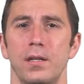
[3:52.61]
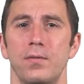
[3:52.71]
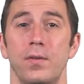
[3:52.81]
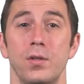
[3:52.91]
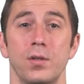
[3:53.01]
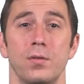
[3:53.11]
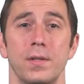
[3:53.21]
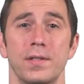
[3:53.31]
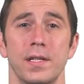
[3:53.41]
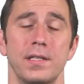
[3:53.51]
into Fusion
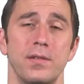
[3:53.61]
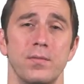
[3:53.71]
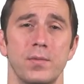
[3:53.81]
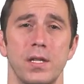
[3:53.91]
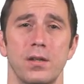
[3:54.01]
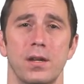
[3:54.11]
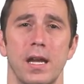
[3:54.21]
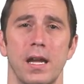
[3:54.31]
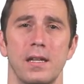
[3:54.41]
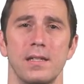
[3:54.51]
360 from
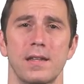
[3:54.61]
Tinkercad